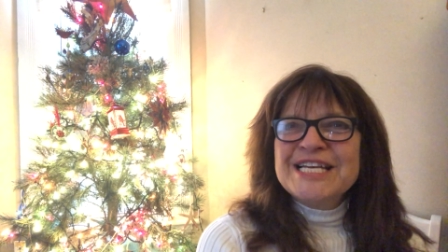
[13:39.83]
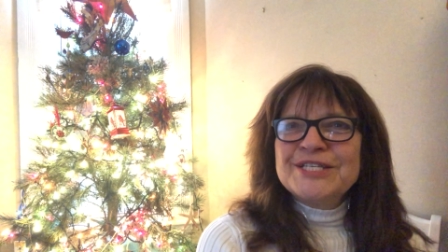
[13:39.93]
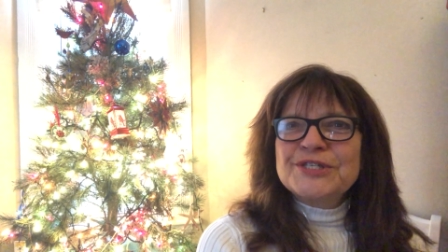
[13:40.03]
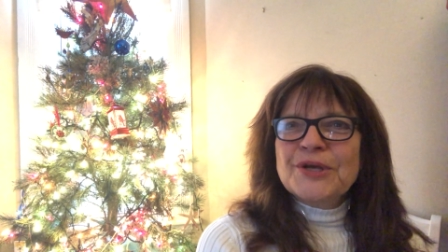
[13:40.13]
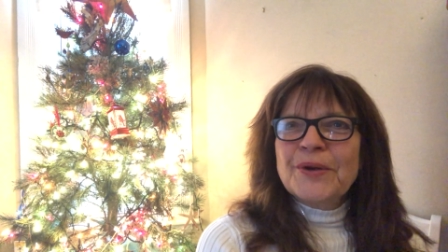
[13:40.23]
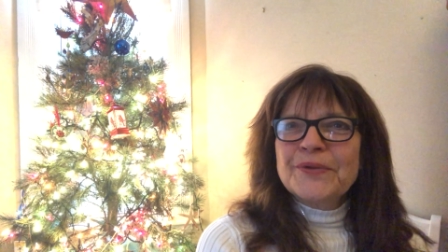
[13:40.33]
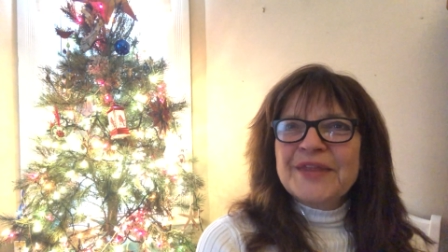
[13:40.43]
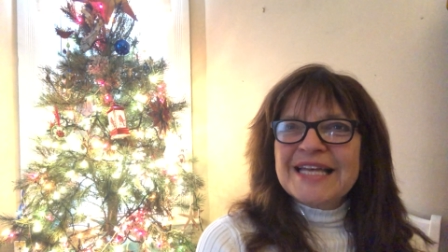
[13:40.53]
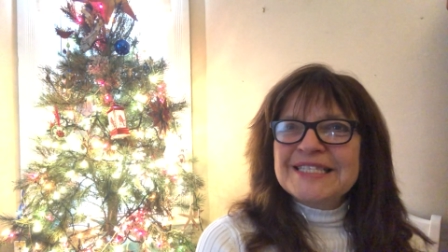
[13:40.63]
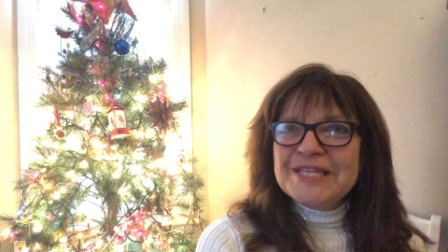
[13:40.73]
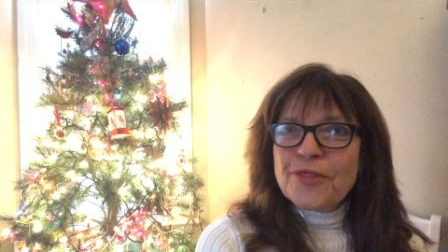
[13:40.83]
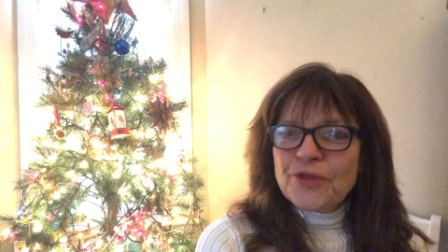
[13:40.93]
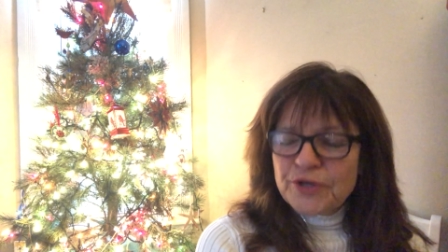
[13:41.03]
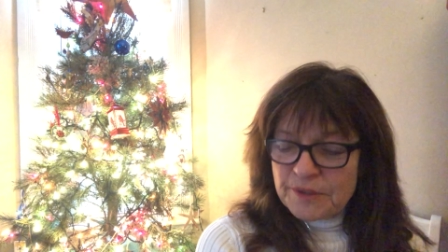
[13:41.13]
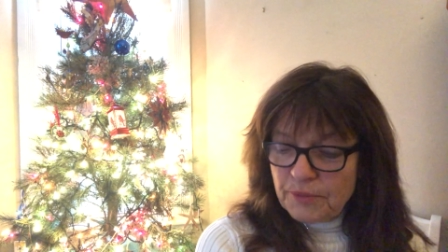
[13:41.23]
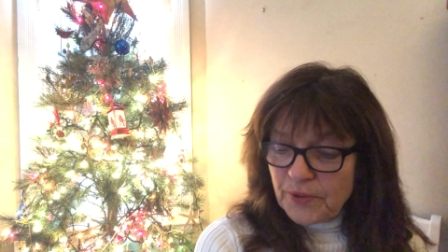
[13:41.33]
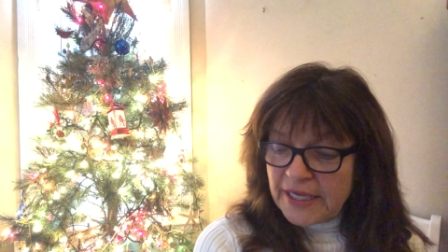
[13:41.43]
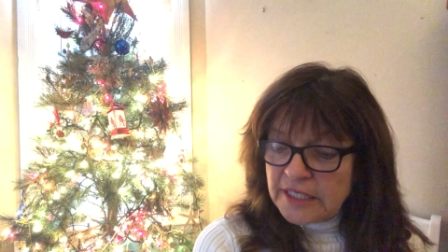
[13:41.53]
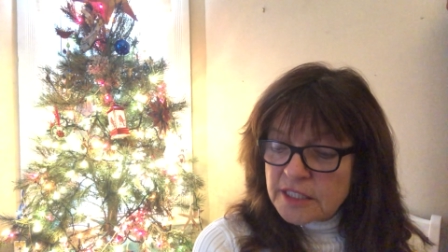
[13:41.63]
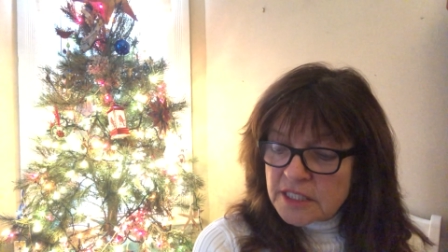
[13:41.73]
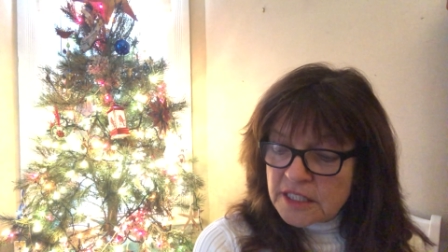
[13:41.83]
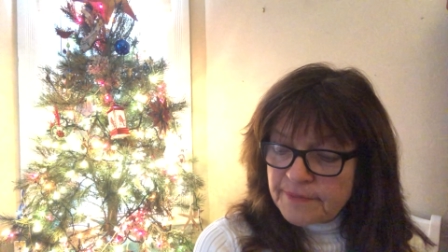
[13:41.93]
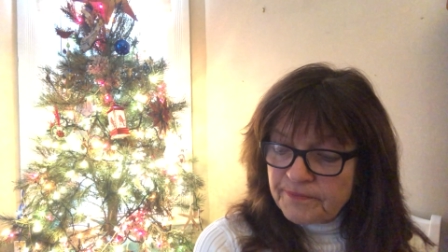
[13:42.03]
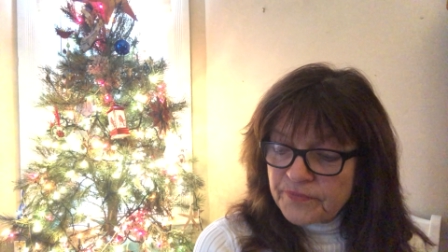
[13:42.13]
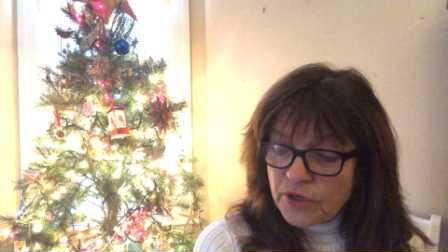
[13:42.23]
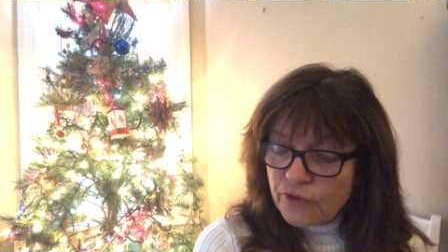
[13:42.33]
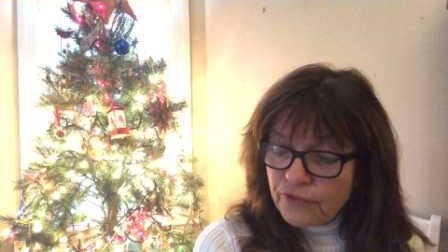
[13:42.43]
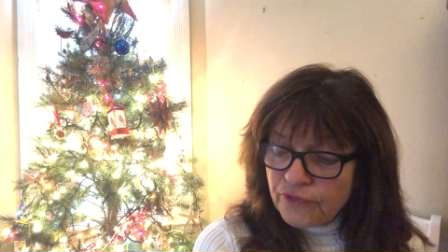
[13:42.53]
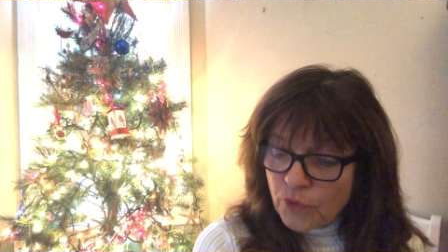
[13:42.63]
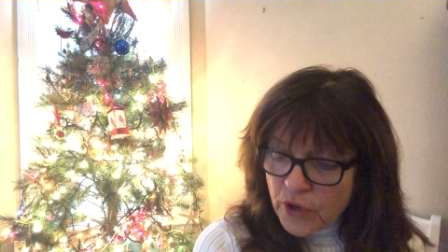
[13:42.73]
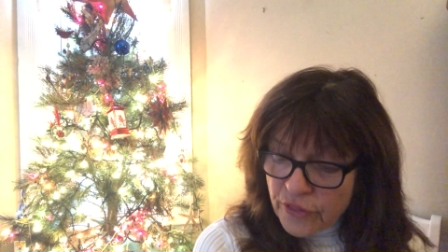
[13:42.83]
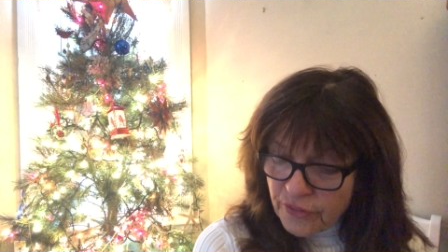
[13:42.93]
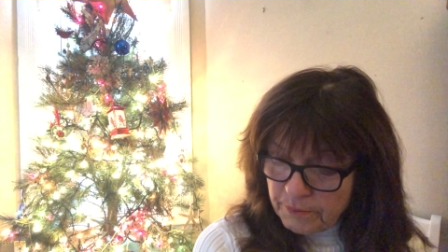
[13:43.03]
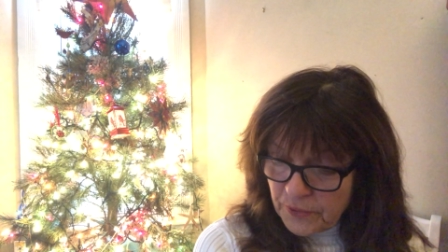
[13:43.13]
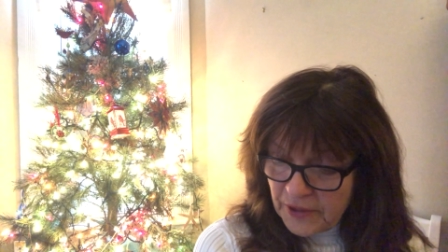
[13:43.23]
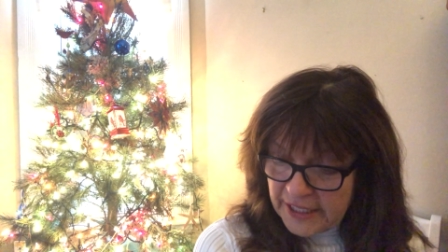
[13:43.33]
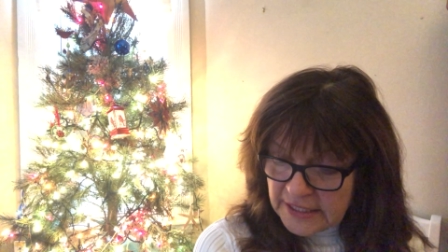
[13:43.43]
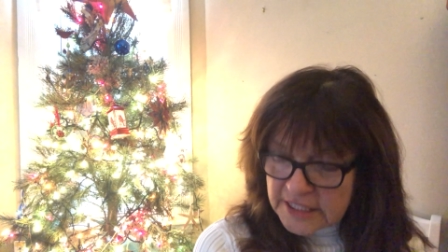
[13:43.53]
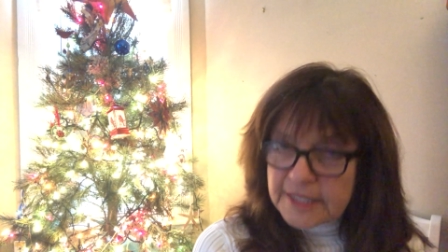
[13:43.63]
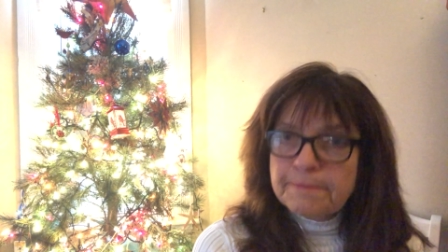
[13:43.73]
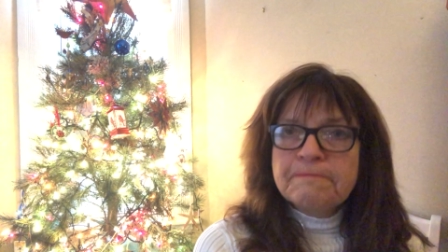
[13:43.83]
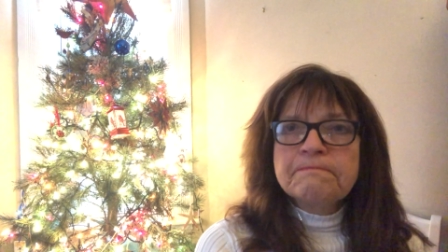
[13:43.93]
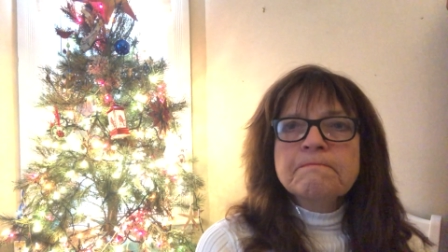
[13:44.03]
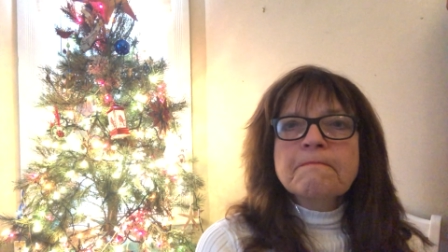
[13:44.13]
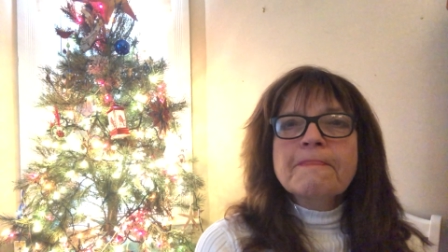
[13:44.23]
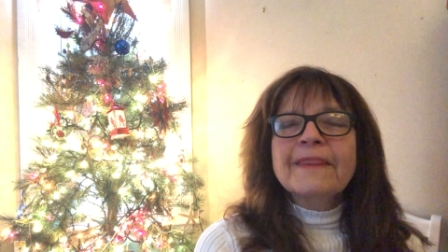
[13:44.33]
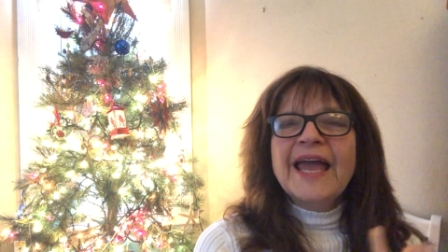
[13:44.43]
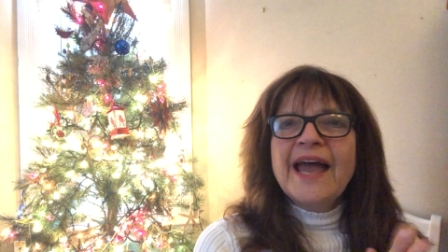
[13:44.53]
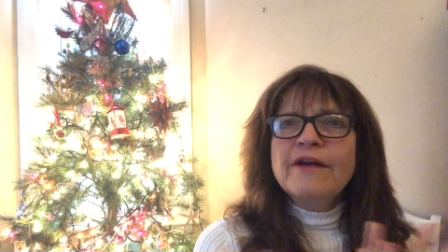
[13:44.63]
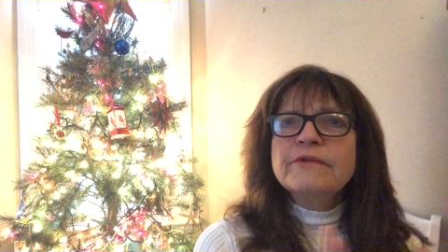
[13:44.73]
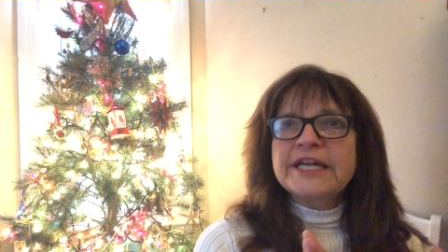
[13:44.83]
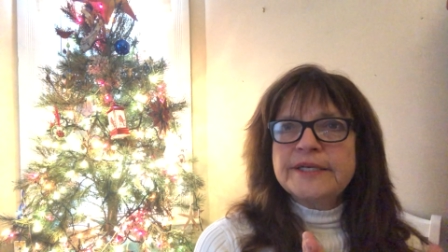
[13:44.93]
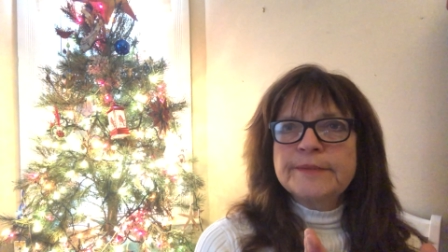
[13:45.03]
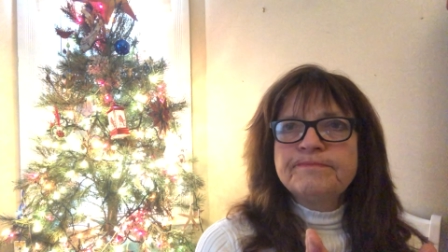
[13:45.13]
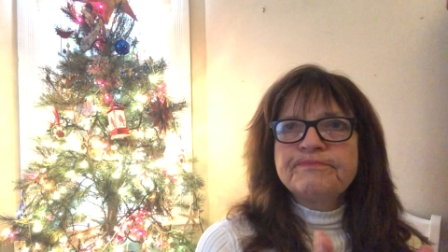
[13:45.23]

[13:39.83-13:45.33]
So that's the third point. Fourth point, Herod.